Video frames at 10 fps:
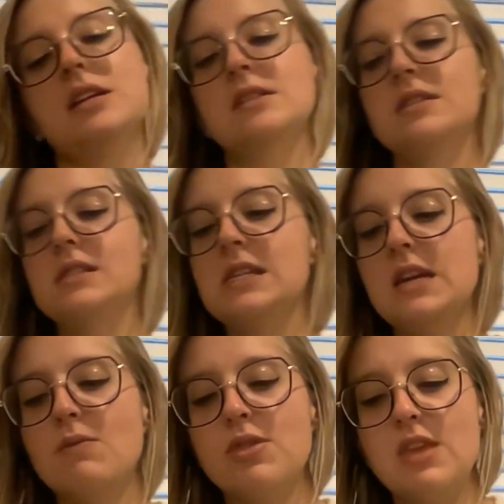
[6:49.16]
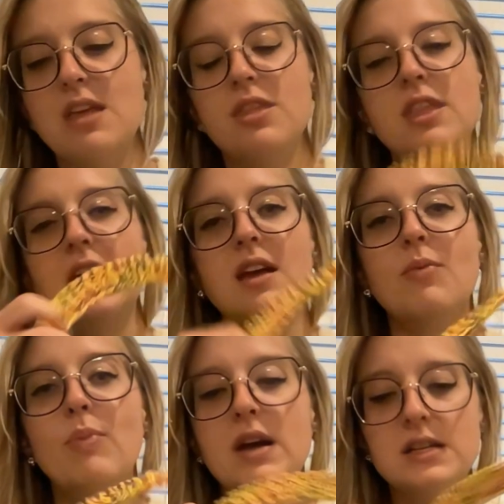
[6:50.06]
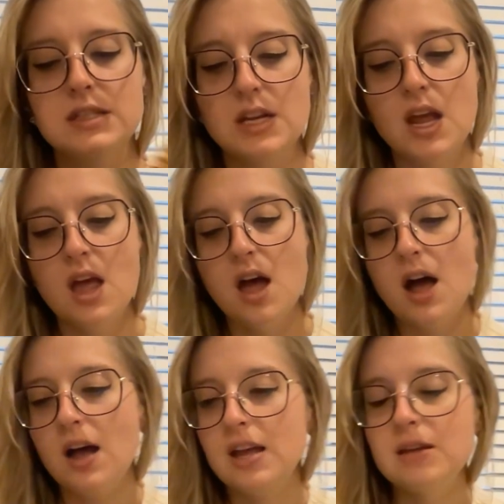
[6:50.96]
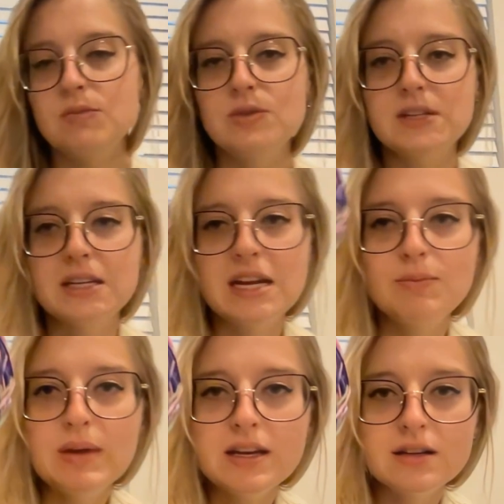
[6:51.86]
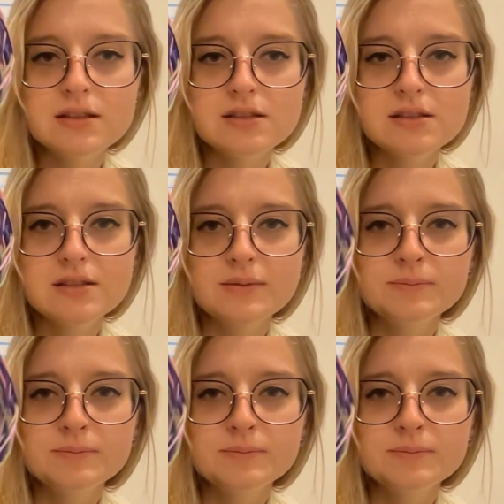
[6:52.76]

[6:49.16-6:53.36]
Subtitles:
and see what they think. But I am using Knit Picks.